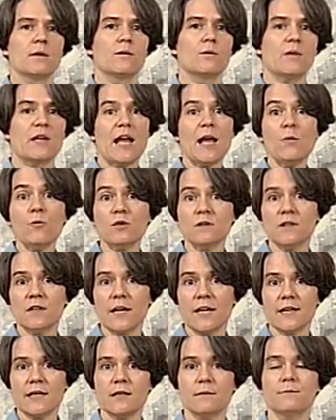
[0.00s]
What I would
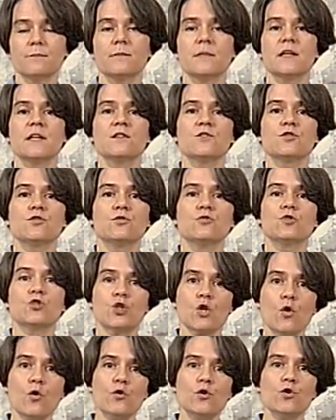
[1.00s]
like is to
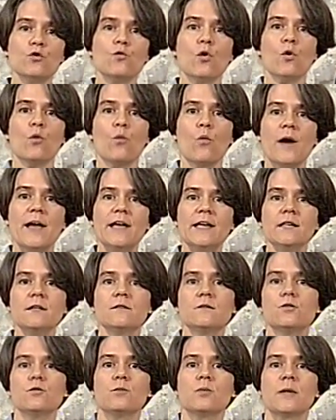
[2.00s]
show you a way
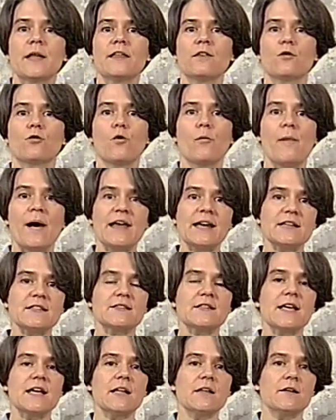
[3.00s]
to play the chromatic
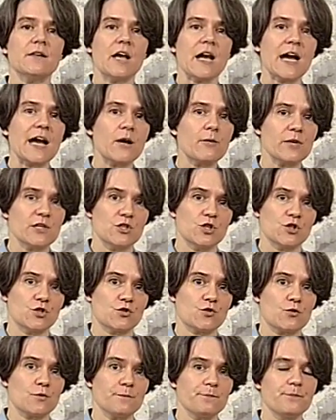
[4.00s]
scale in the high
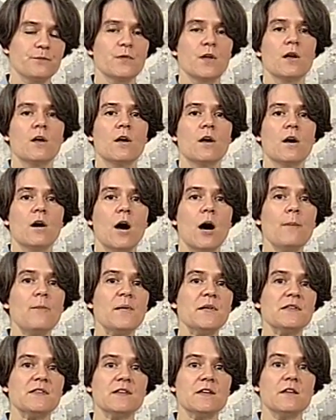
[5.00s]
register up
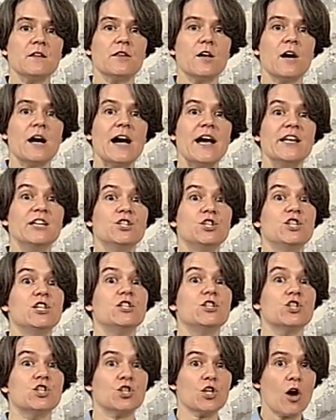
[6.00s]
until the high G
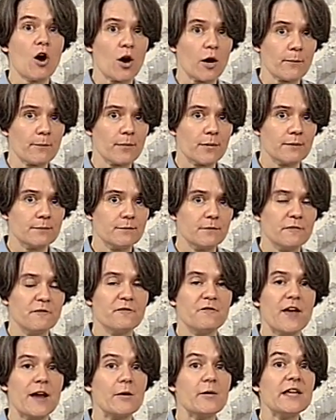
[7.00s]
sharp
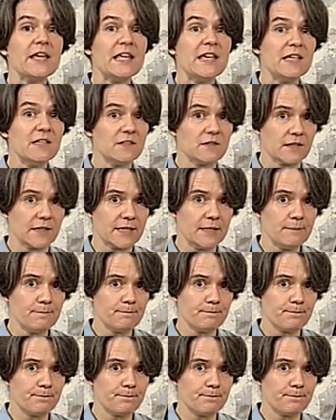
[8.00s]
very easily,